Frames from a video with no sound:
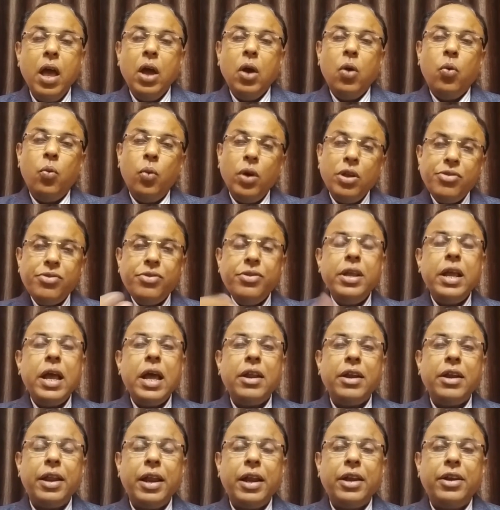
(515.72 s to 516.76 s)
Once they are
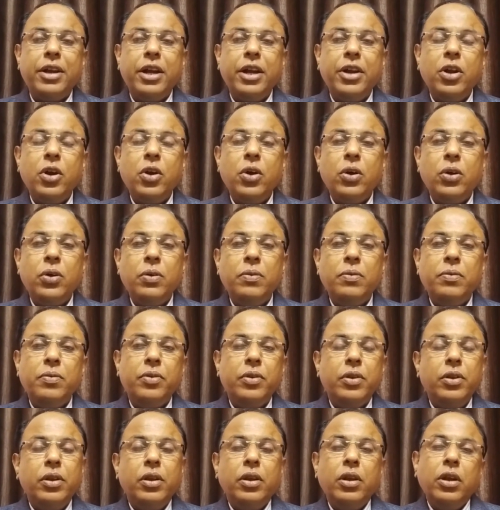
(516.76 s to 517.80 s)
corrected, now
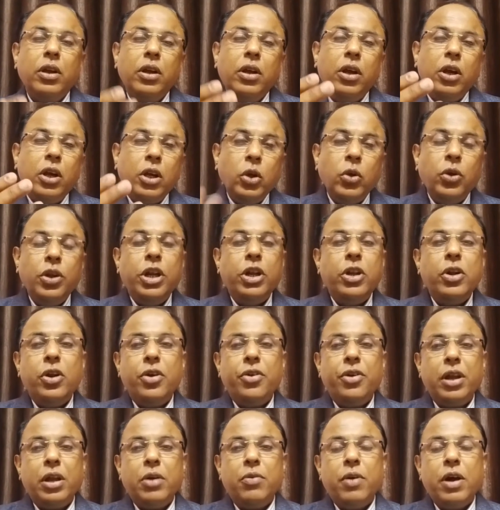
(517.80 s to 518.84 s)
you need
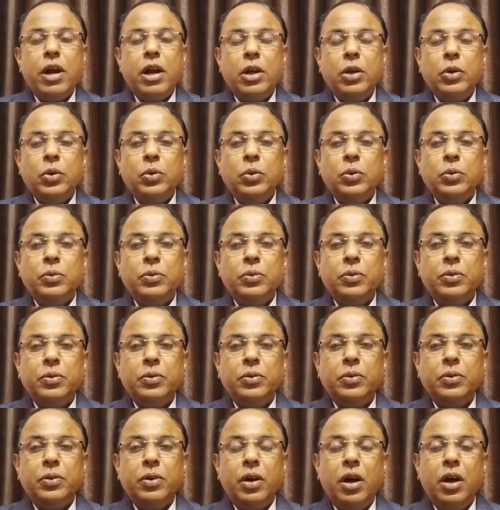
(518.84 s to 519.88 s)
not require to
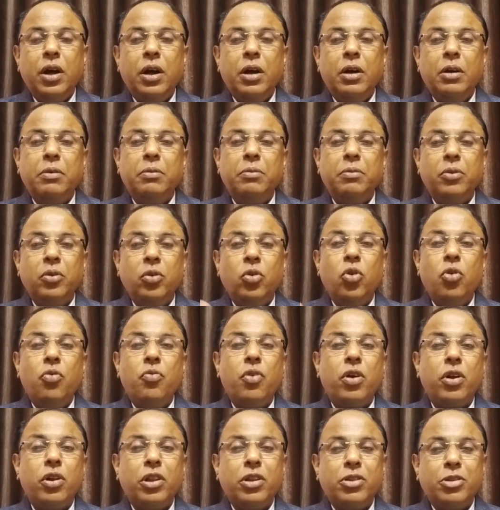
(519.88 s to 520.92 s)
go
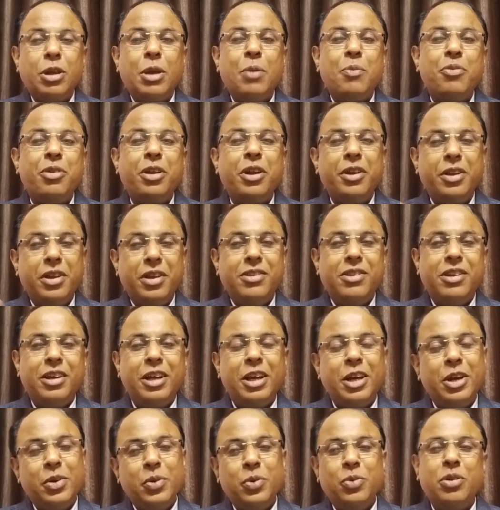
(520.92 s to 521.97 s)
for the same sentence
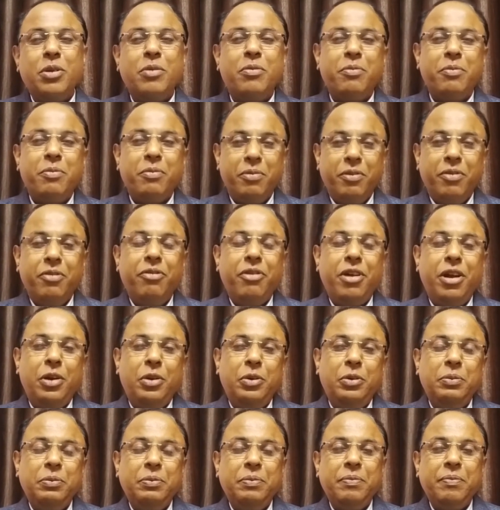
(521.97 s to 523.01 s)
again to some
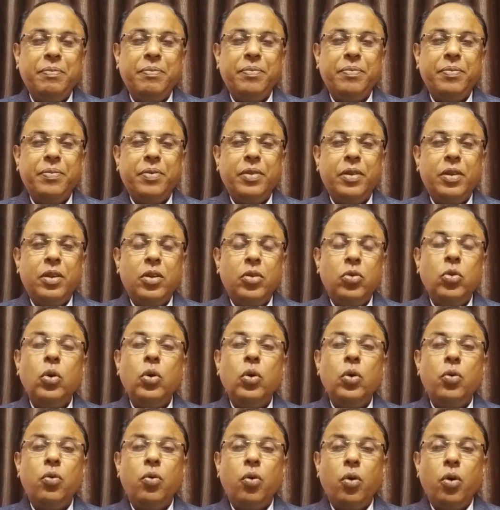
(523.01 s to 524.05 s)
fellow.
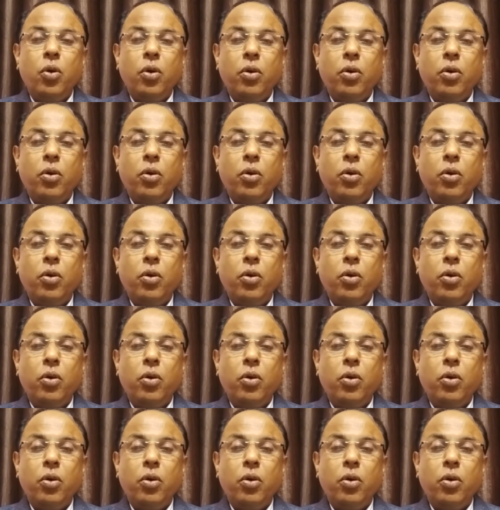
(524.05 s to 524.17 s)
So